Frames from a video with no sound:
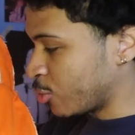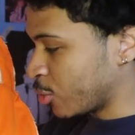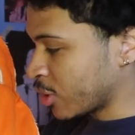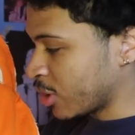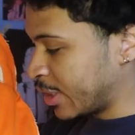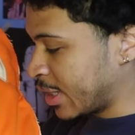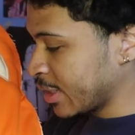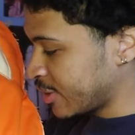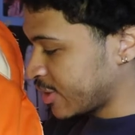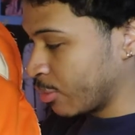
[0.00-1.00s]
work on
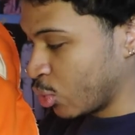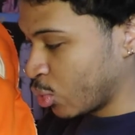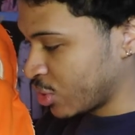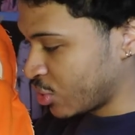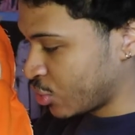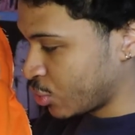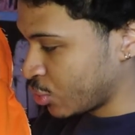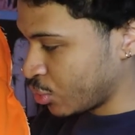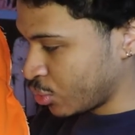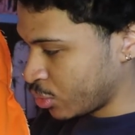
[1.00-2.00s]
next is I'm gonna
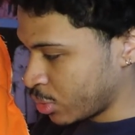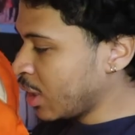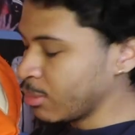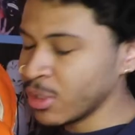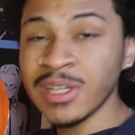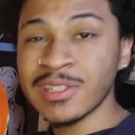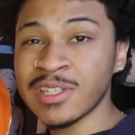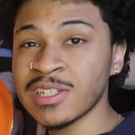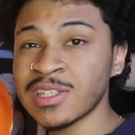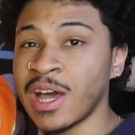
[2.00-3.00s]

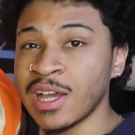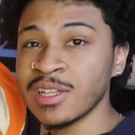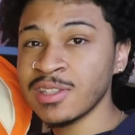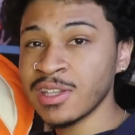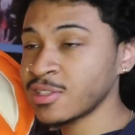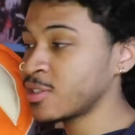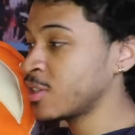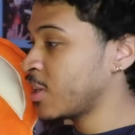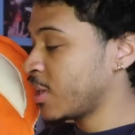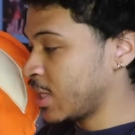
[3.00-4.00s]
attach the eyes next,
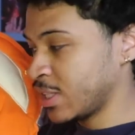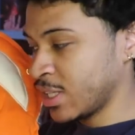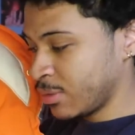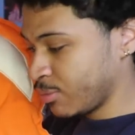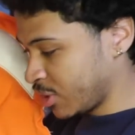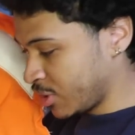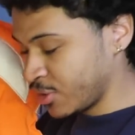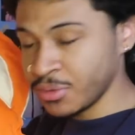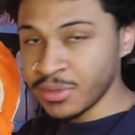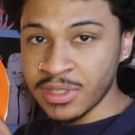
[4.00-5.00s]
and then I'm gonna
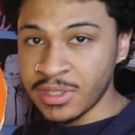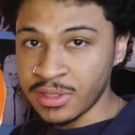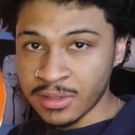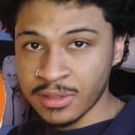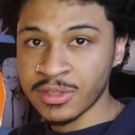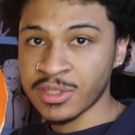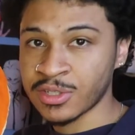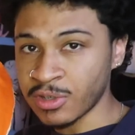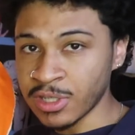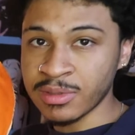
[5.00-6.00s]
do the
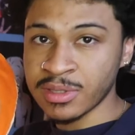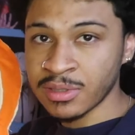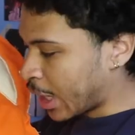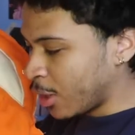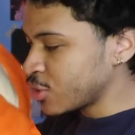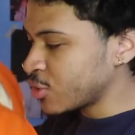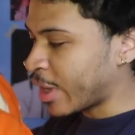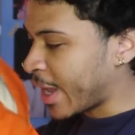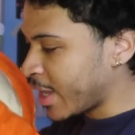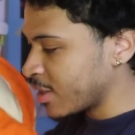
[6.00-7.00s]
stripes. I also
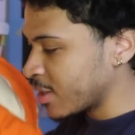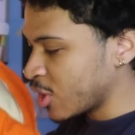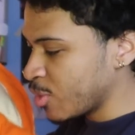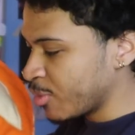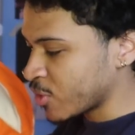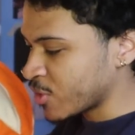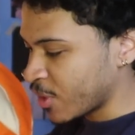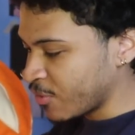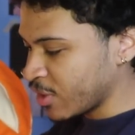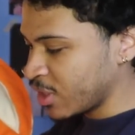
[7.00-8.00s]
added a little bit more
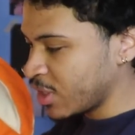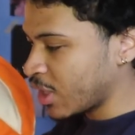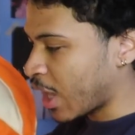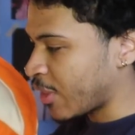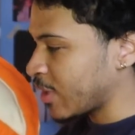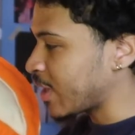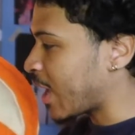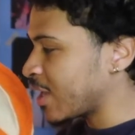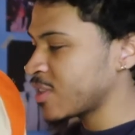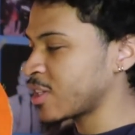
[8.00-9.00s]
stuffing in it. I think
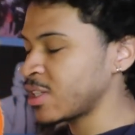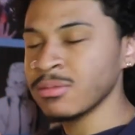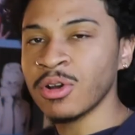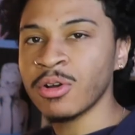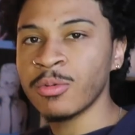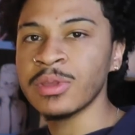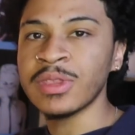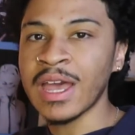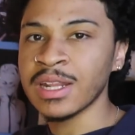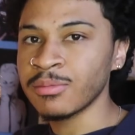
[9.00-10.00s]
as I keep going with
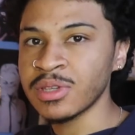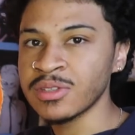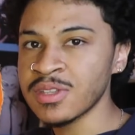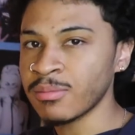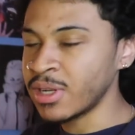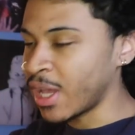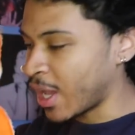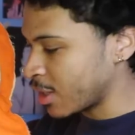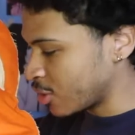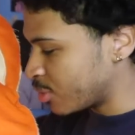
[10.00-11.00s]
adding pieces, I'm gonna
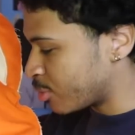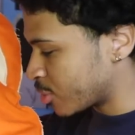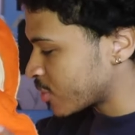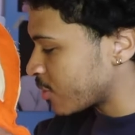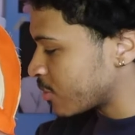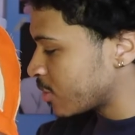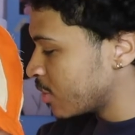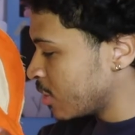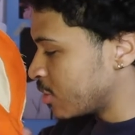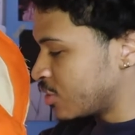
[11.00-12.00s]
add a little bit more stuffing
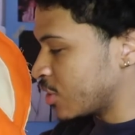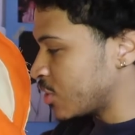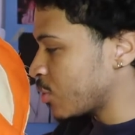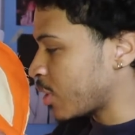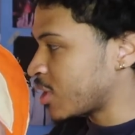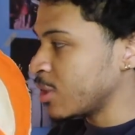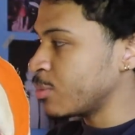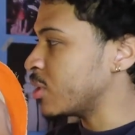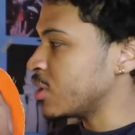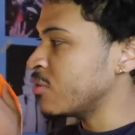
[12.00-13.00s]
just so I keep
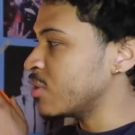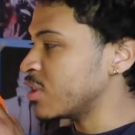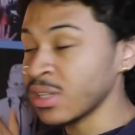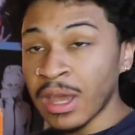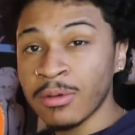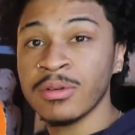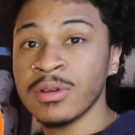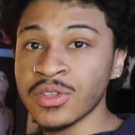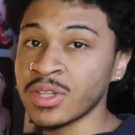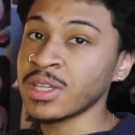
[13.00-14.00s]
it even and out,
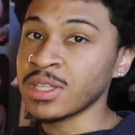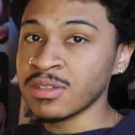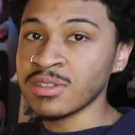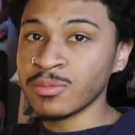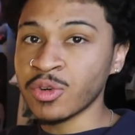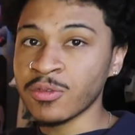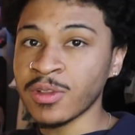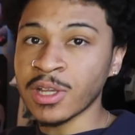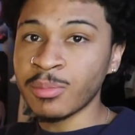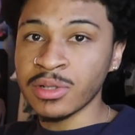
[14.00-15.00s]
so that it gives it more of
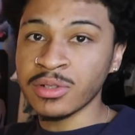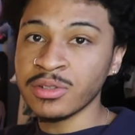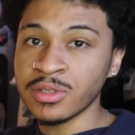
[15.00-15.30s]
like a pillow